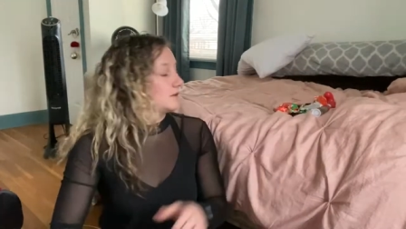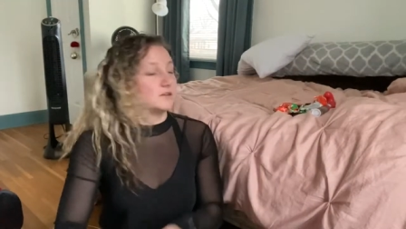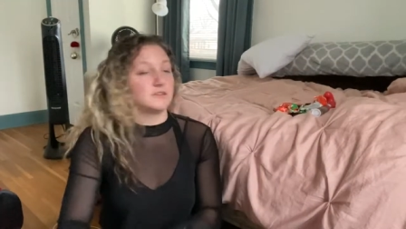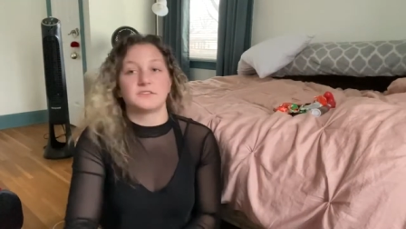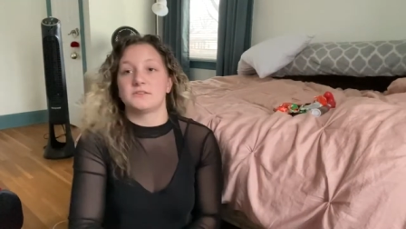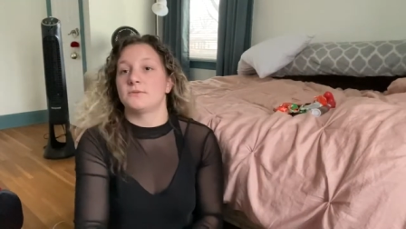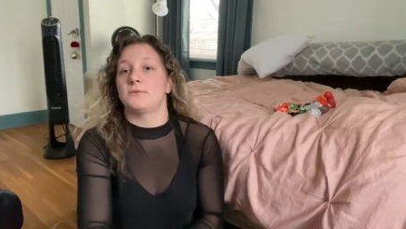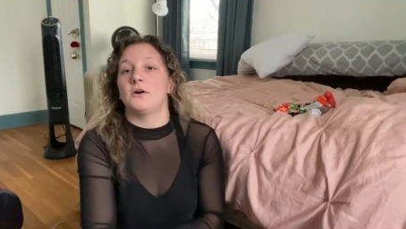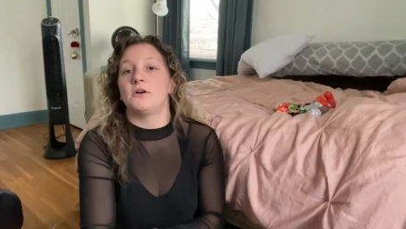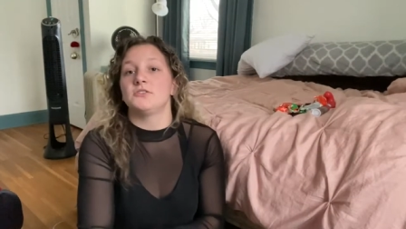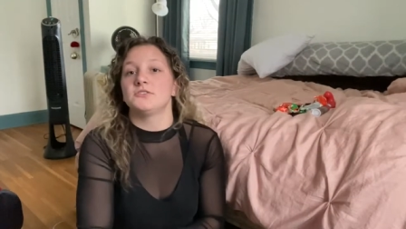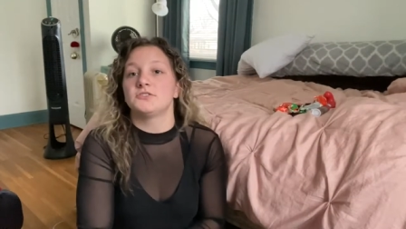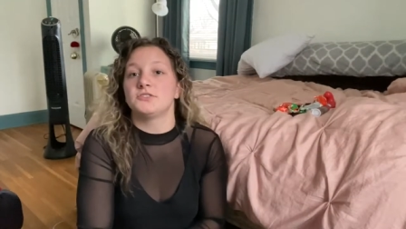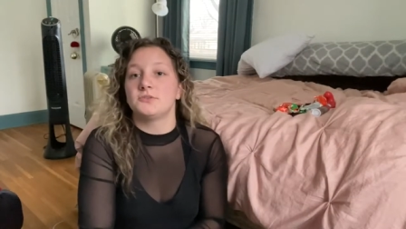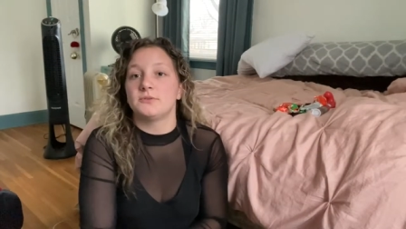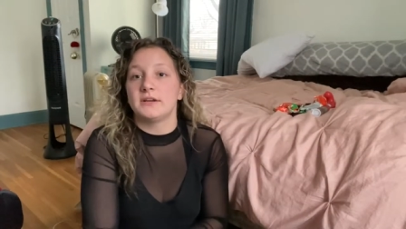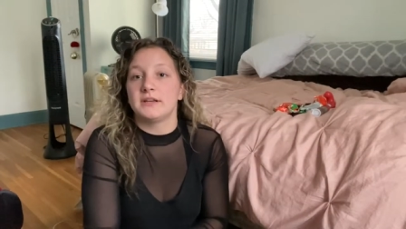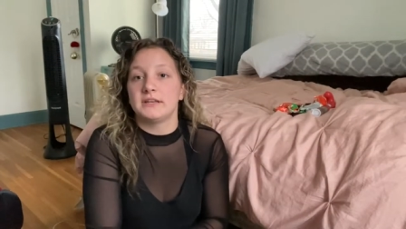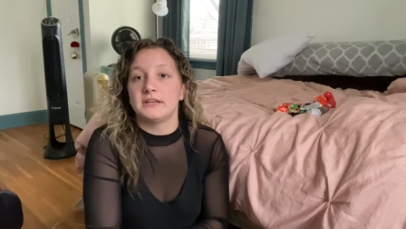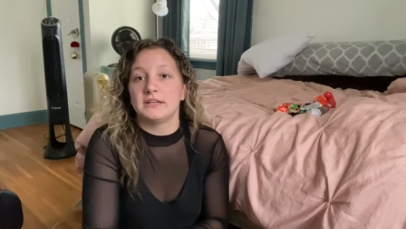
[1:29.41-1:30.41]
So also
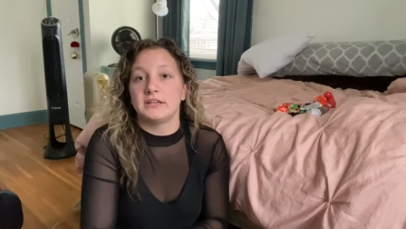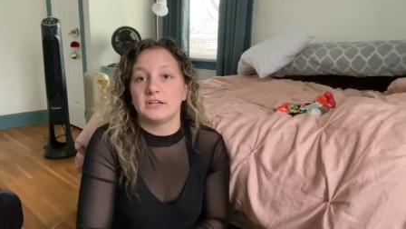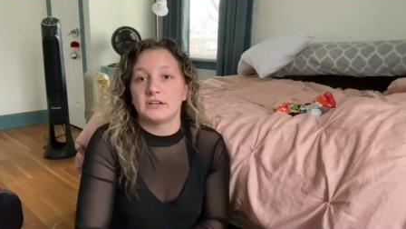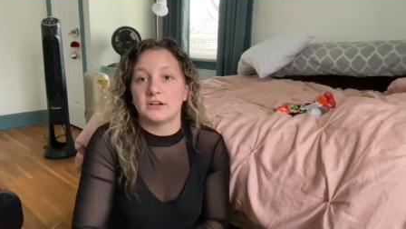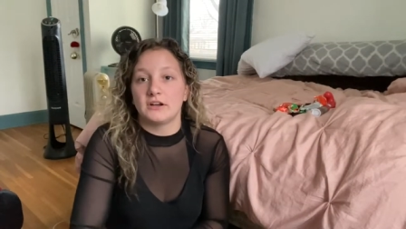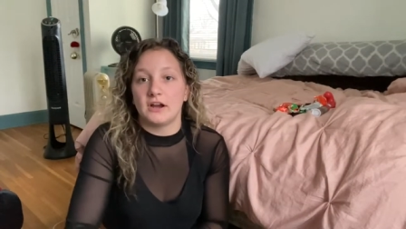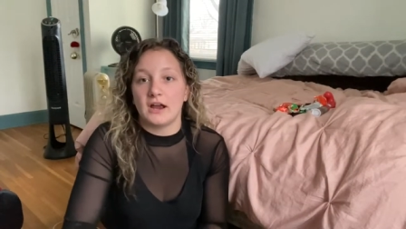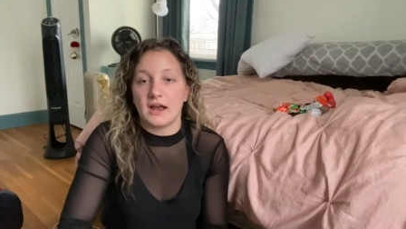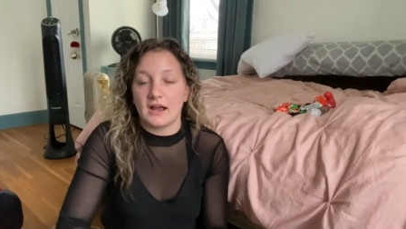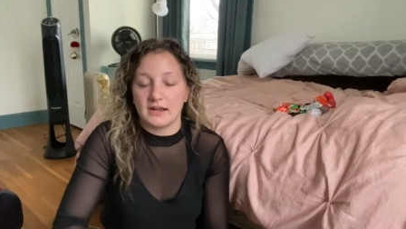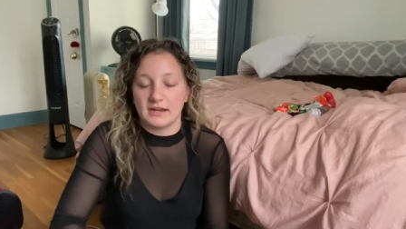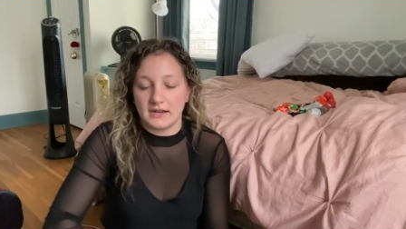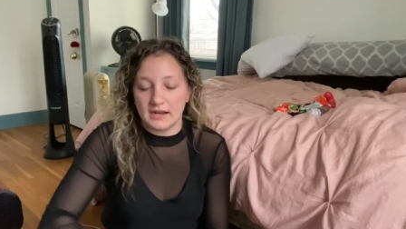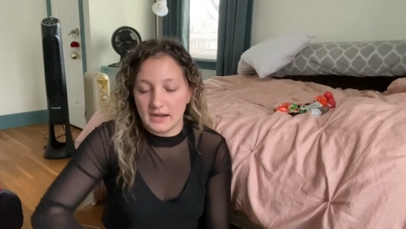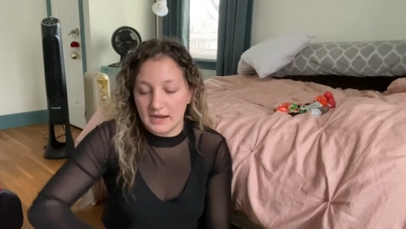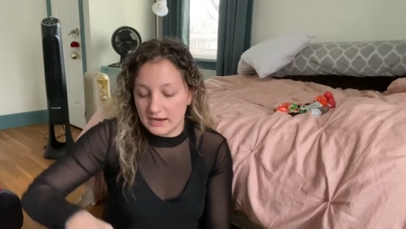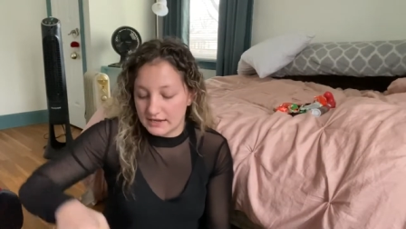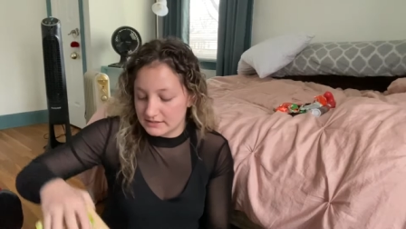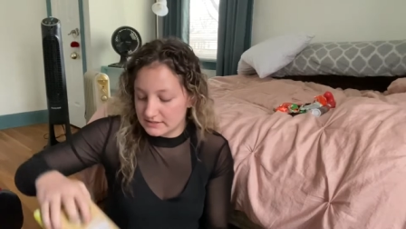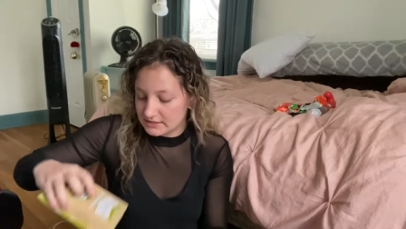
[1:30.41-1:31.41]
in here, I
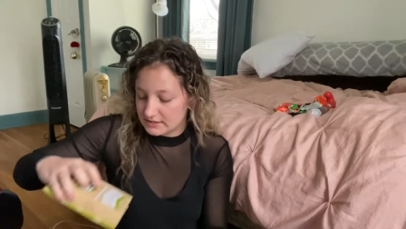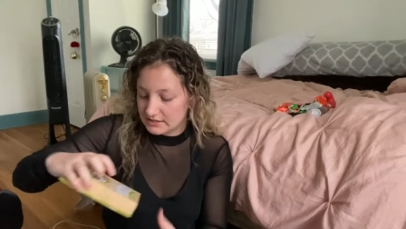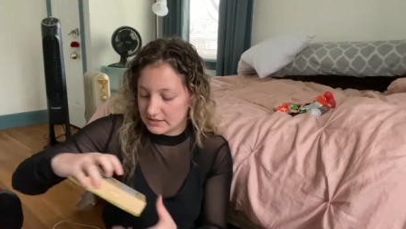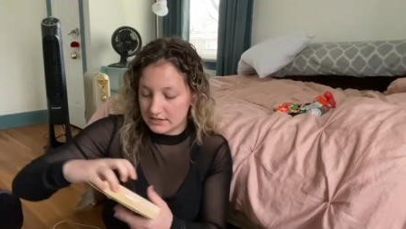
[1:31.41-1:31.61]
got